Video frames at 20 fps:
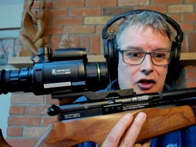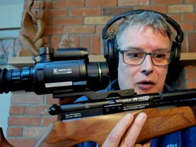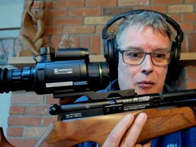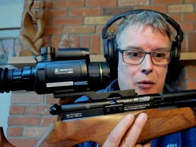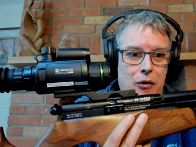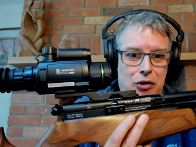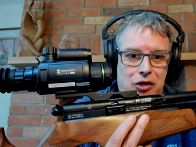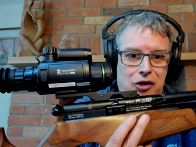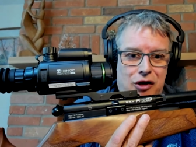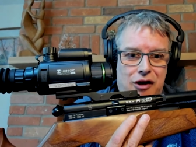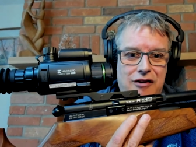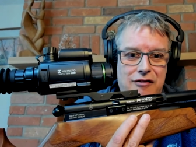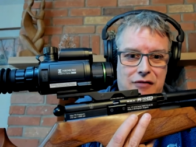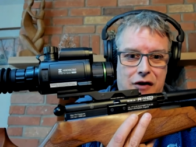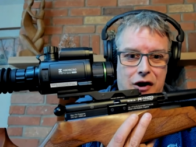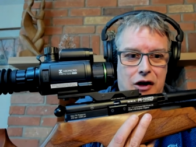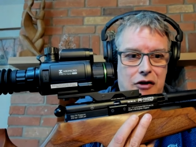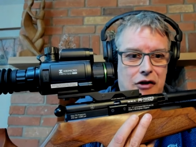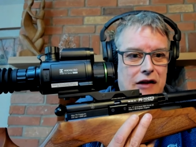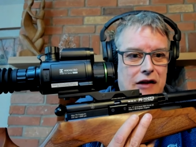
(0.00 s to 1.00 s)
that wants to
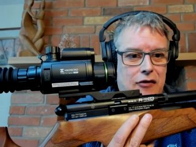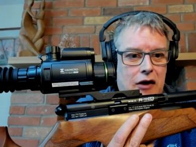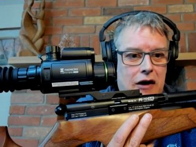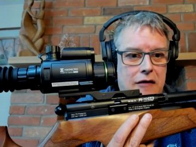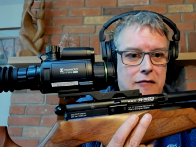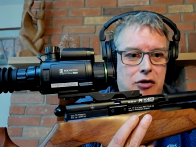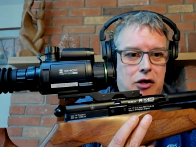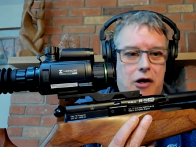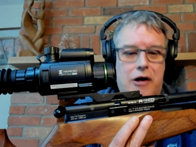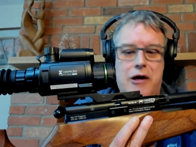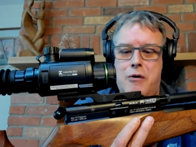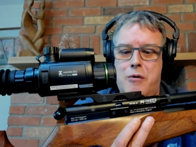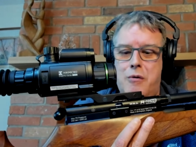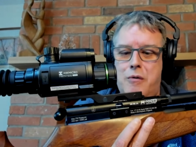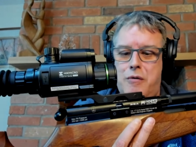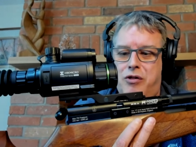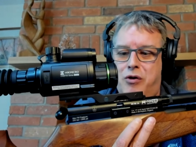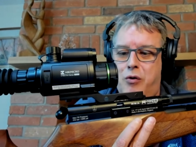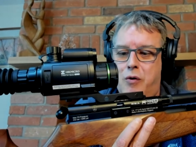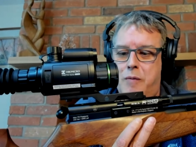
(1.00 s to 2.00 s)
convert their
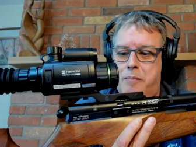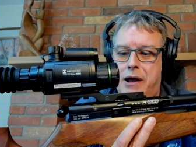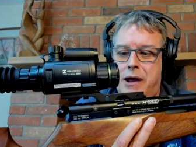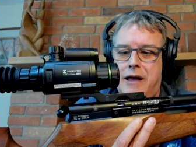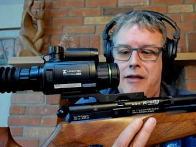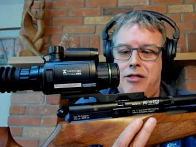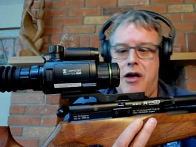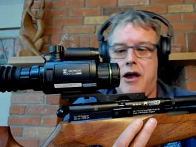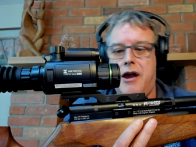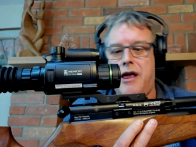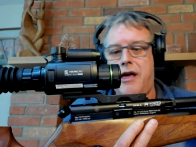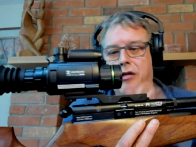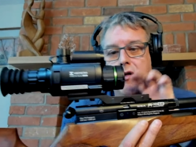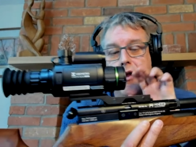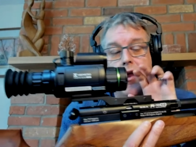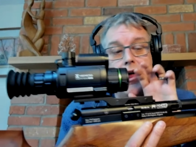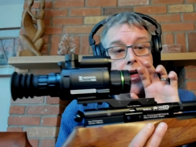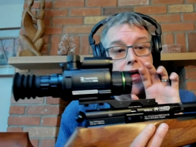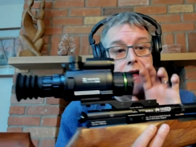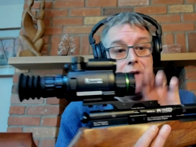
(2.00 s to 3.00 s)
dovetail to a Picatinny
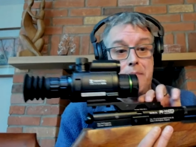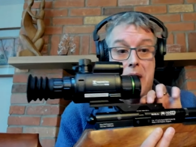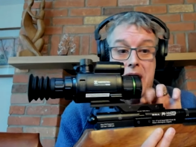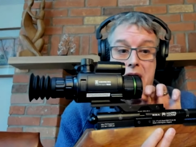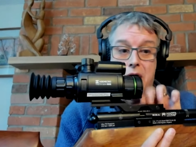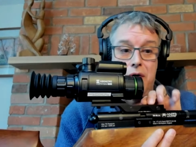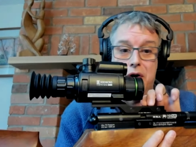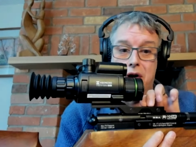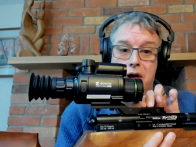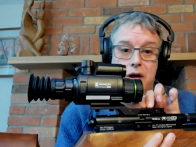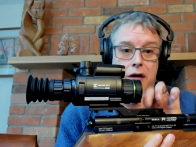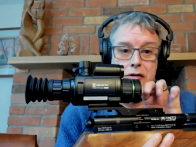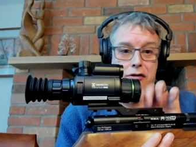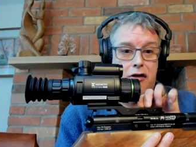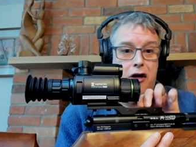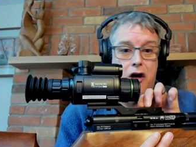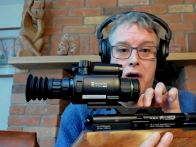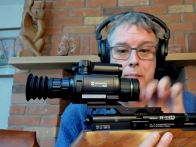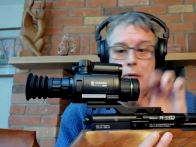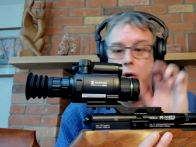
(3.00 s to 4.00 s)
so they can mount a
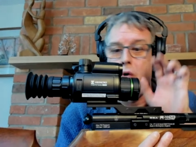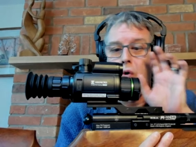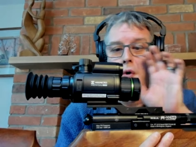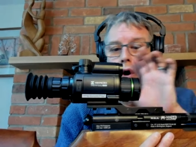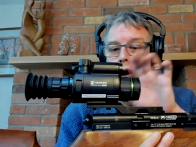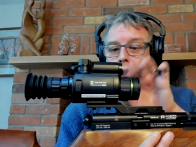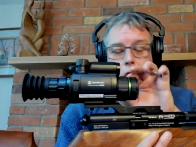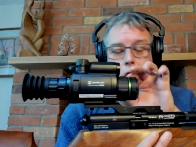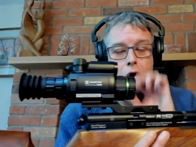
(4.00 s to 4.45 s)
thermal